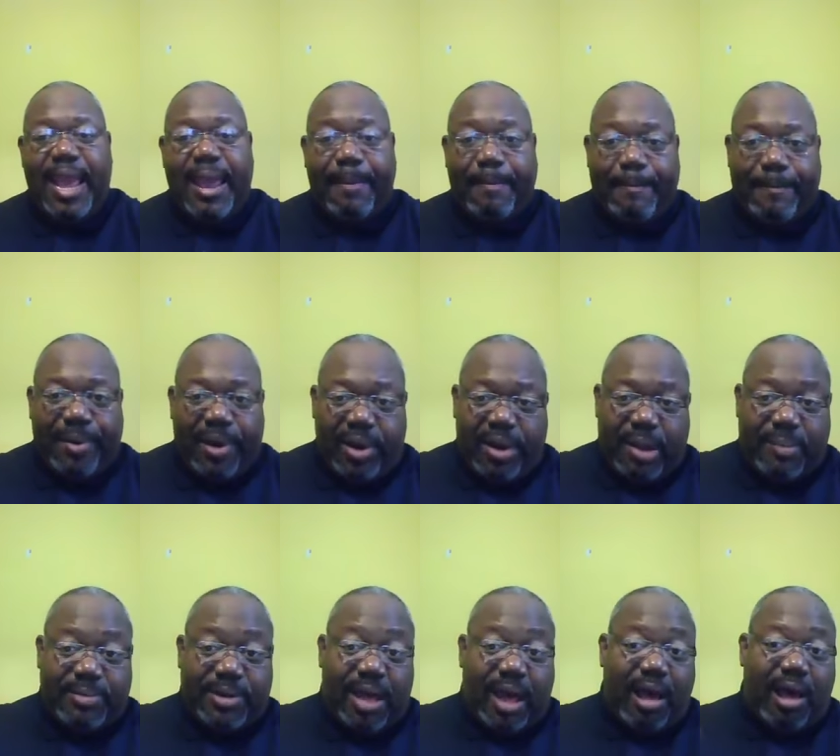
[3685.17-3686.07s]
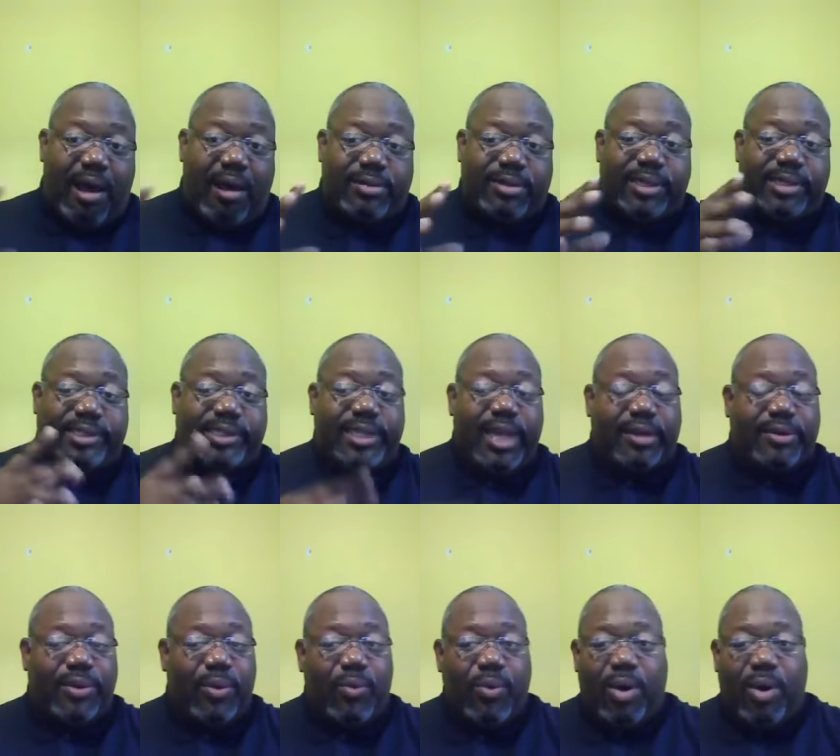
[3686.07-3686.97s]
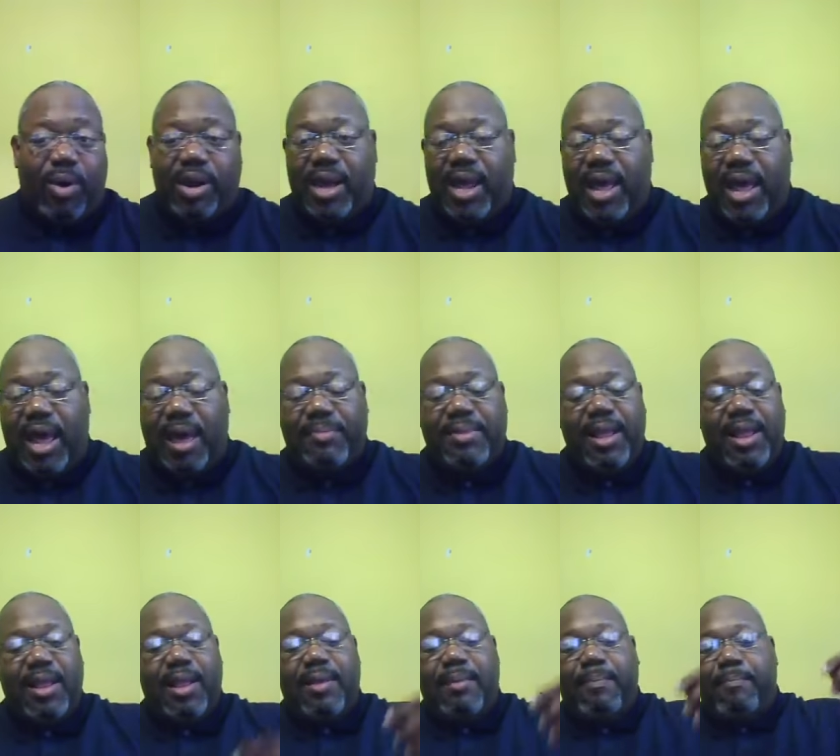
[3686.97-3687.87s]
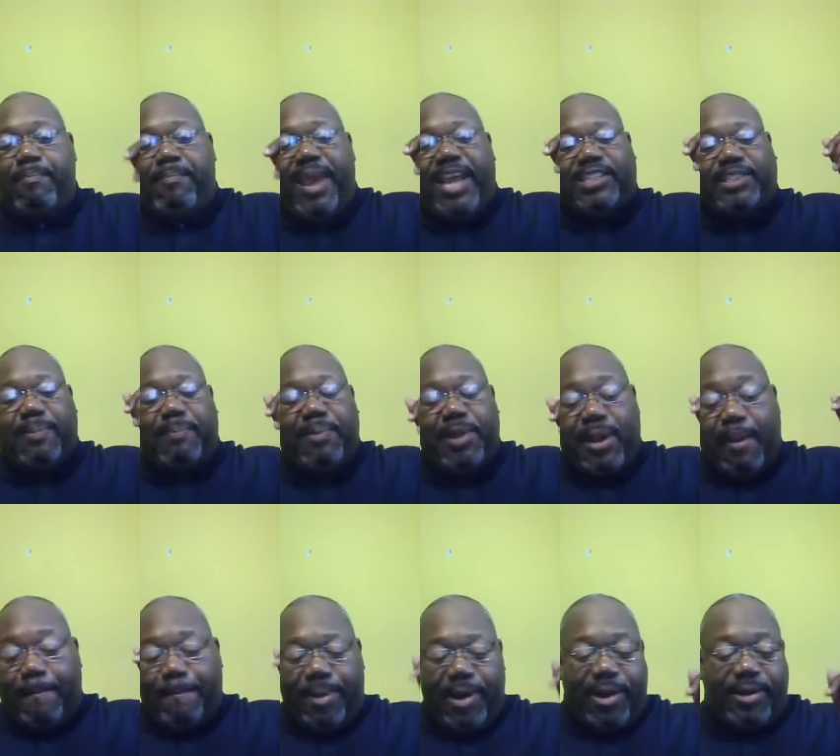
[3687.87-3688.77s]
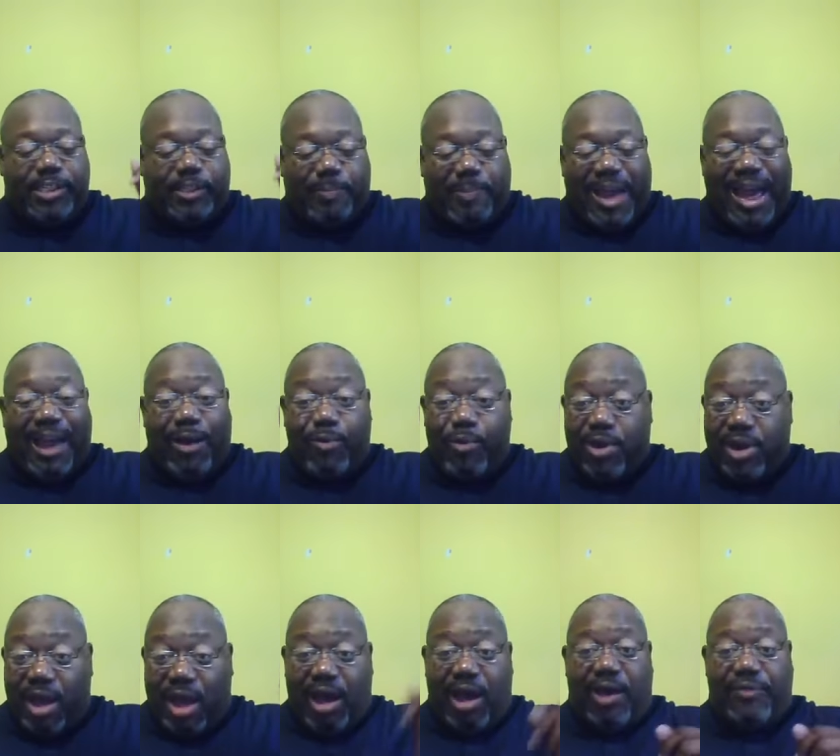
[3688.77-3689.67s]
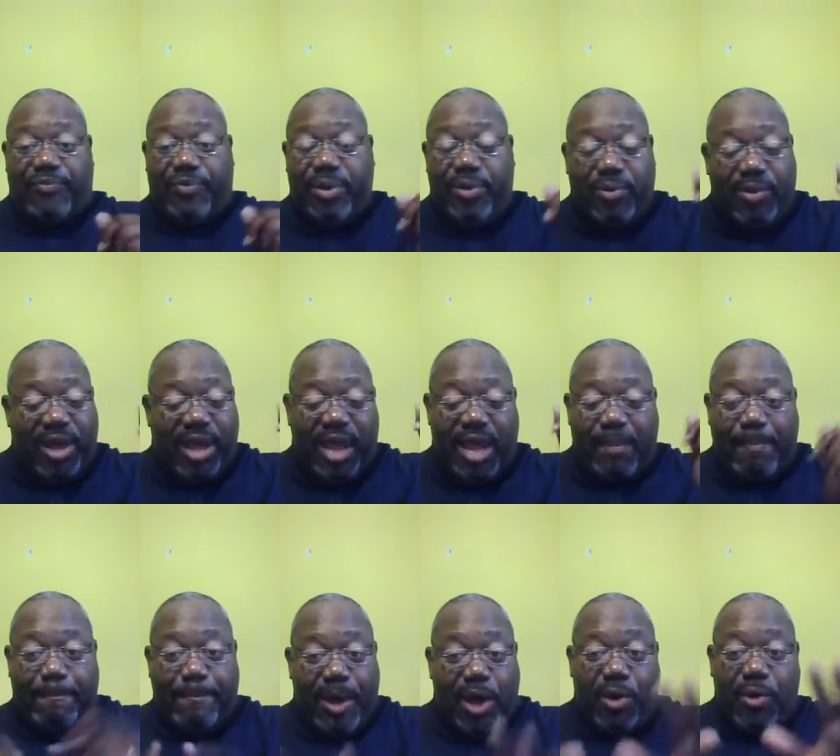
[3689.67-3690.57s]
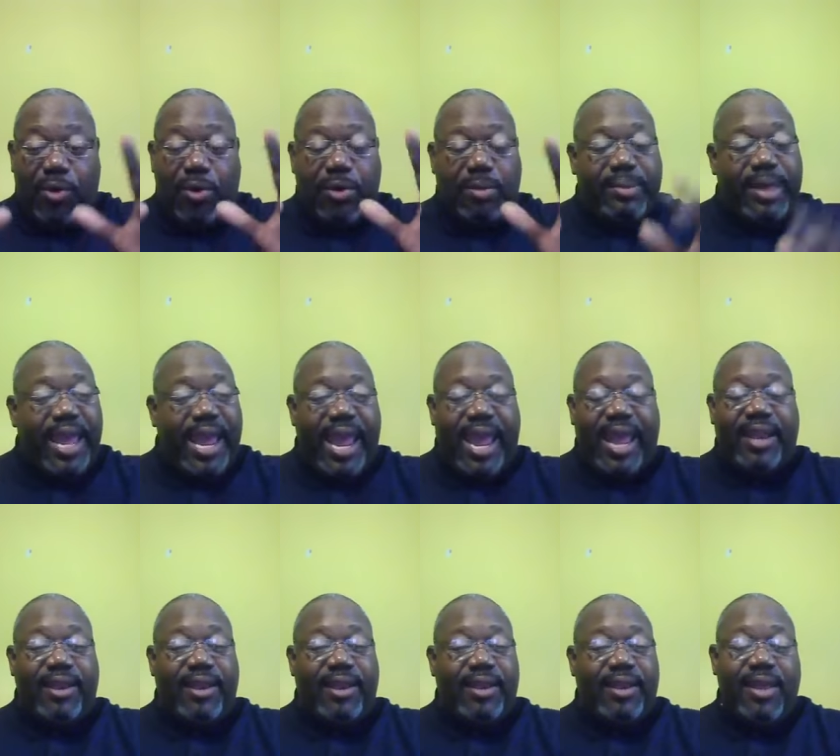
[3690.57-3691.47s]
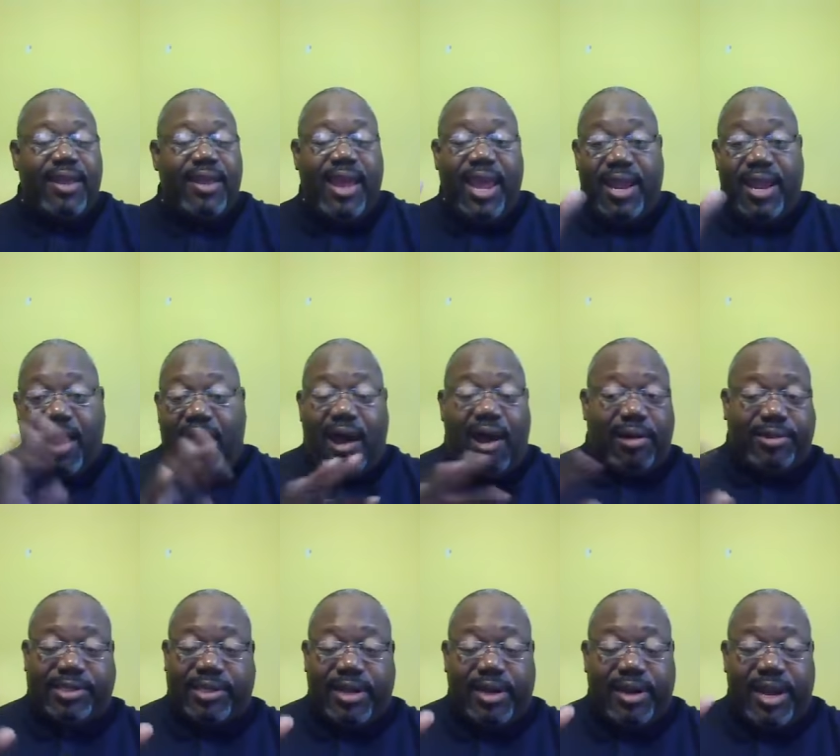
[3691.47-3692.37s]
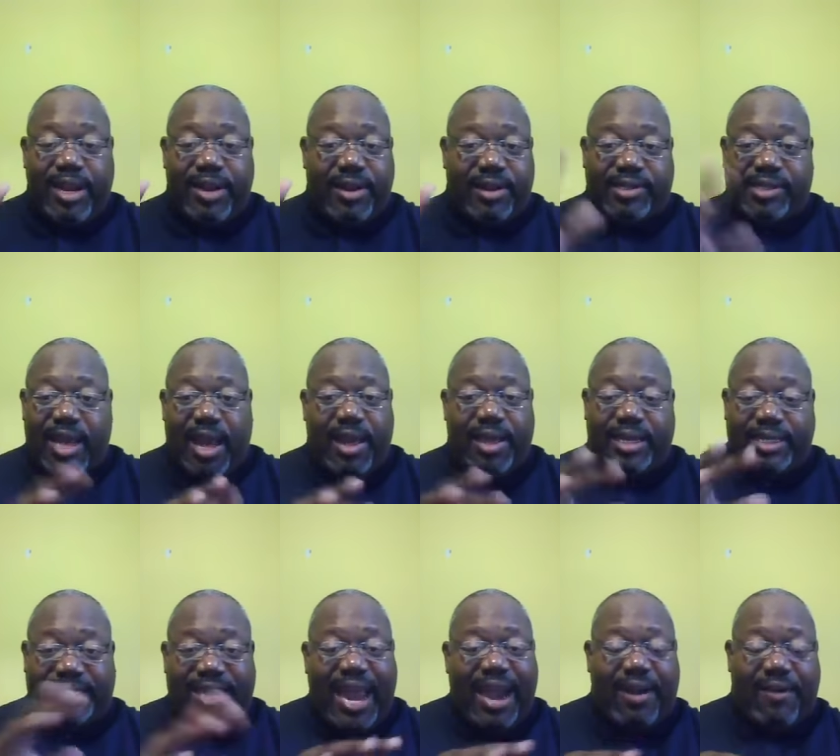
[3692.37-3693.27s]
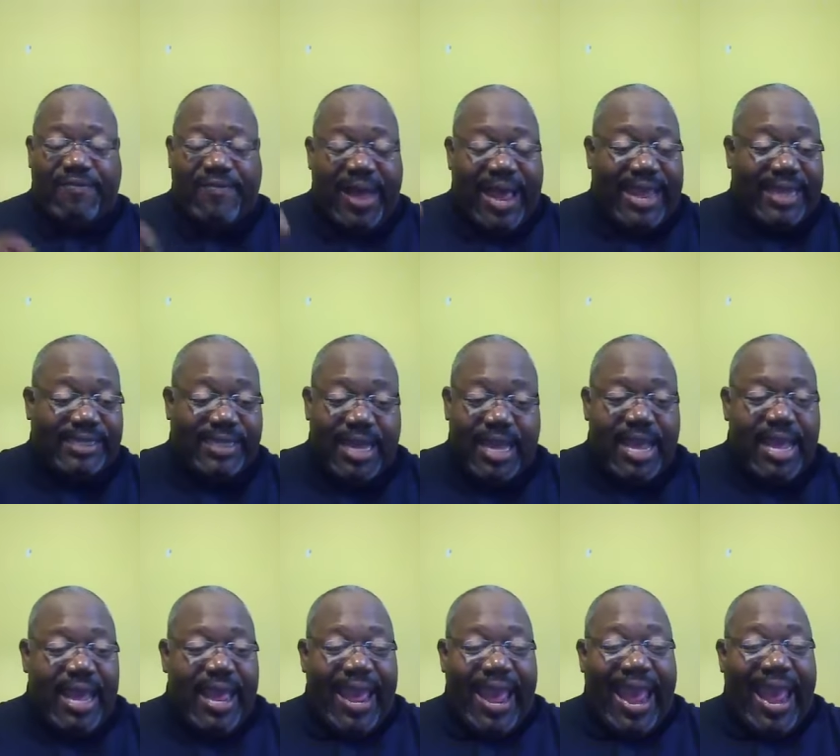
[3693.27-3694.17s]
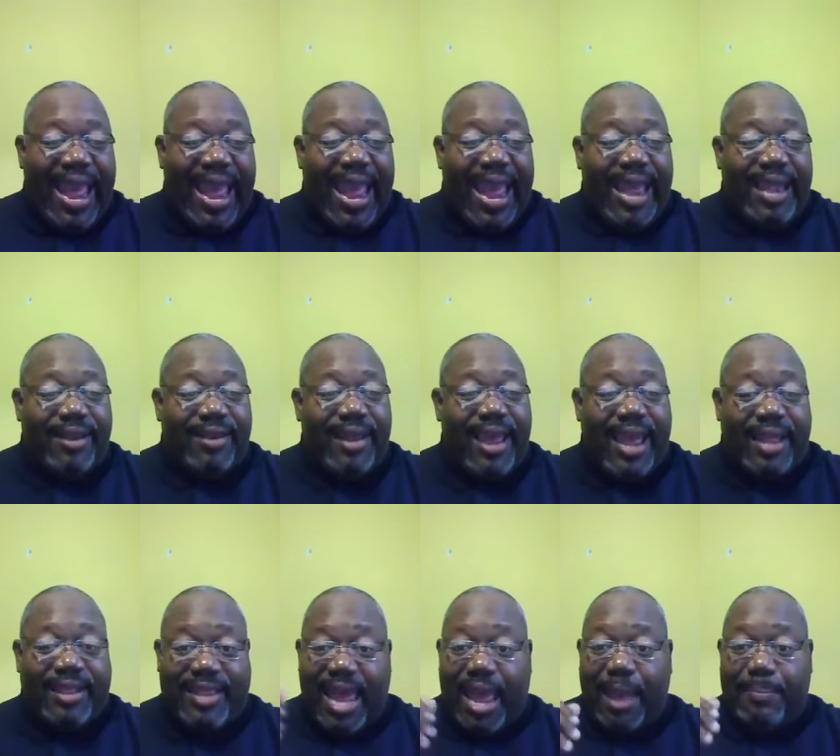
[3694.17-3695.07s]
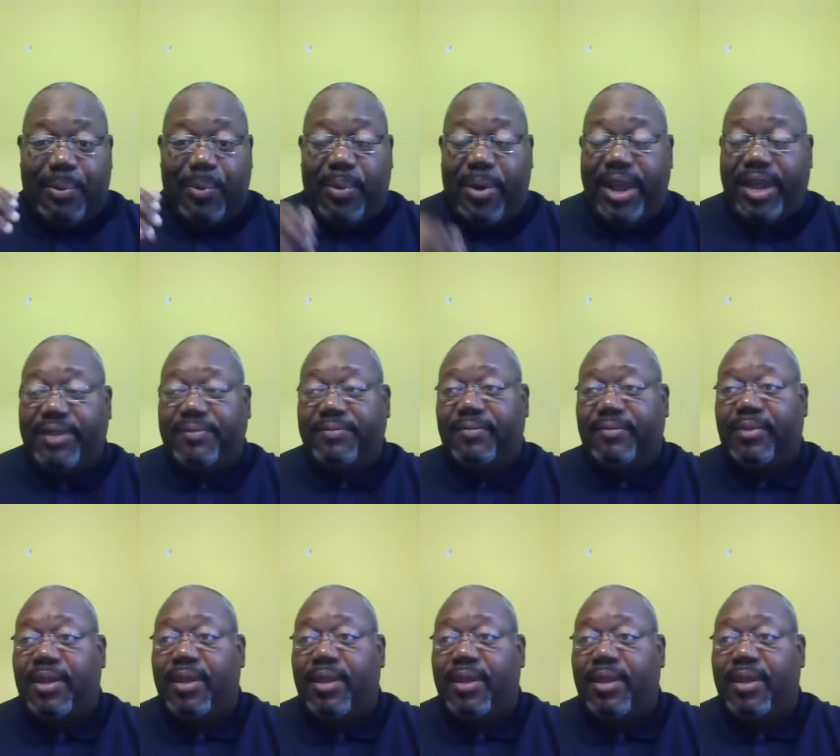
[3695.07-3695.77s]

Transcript: and burned up the altar, sucked the water up, basically put a burnt spot where the offering was, boom, and, and the altar and the, and the sacrifice. And at that point,